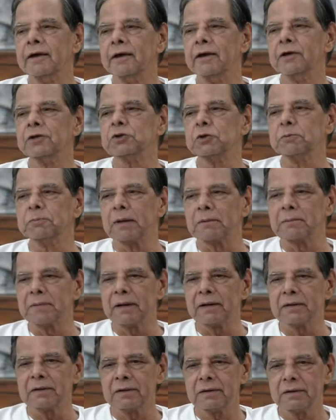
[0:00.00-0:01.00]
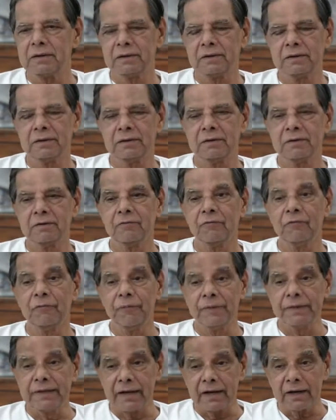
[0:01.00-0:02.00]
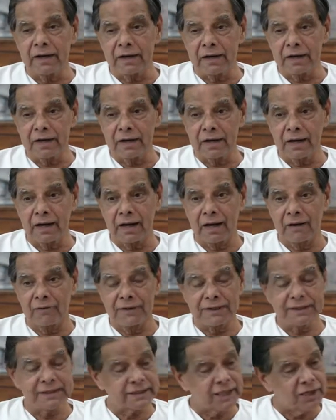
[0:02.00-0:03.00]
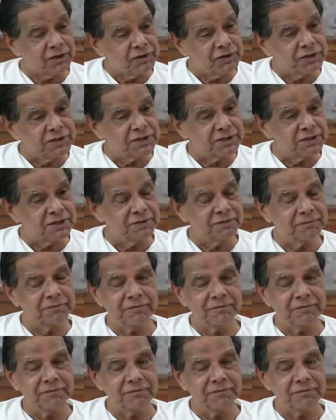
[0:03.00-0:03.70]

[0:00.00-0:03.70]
a superman within ourselves